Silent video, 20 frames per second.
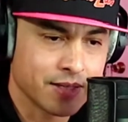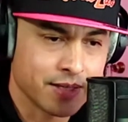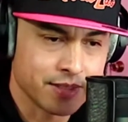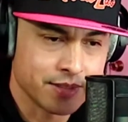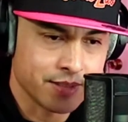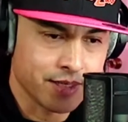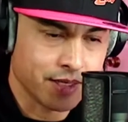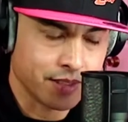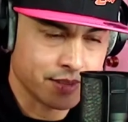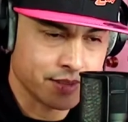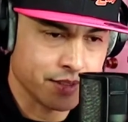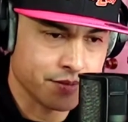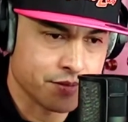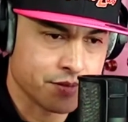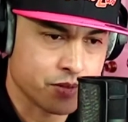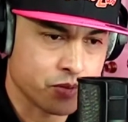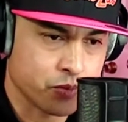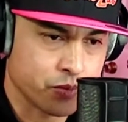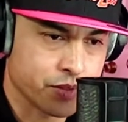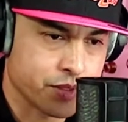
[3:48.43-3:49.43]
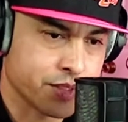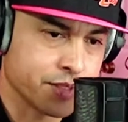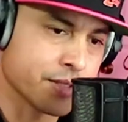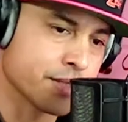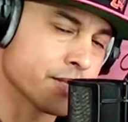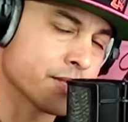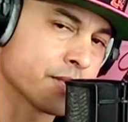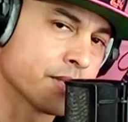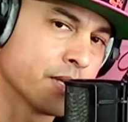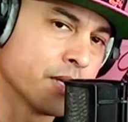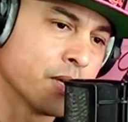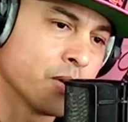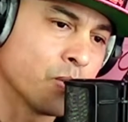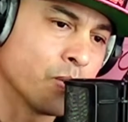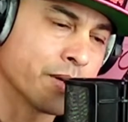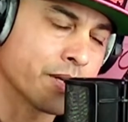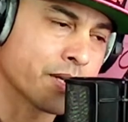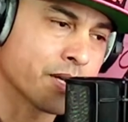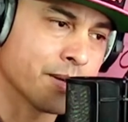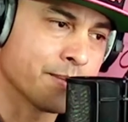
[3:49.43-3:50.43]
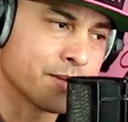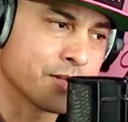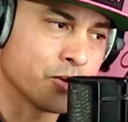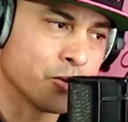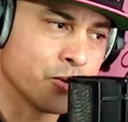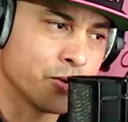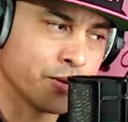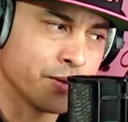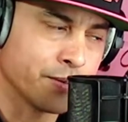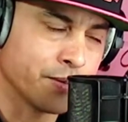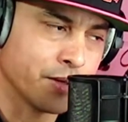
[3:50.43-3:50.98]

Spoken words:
conductive sources when it comes to